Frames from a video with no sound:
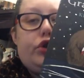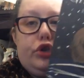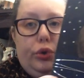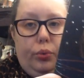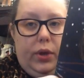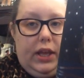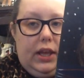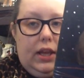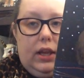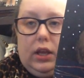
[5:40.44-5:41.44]
Do
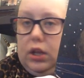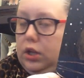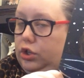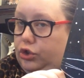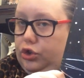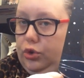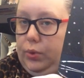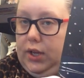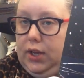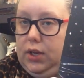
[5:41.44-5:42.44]
we
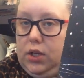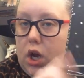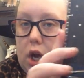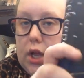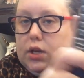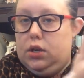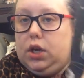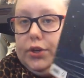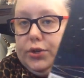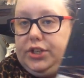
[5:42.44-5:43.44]
not
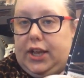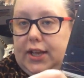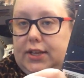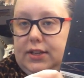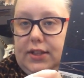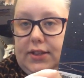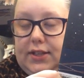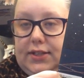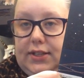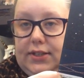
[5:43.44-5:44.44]
understand that
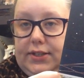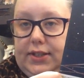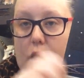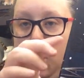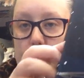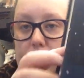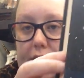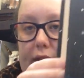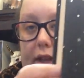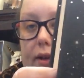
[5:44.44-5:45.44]
this is the
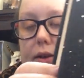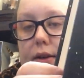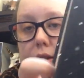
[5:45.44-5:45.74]
only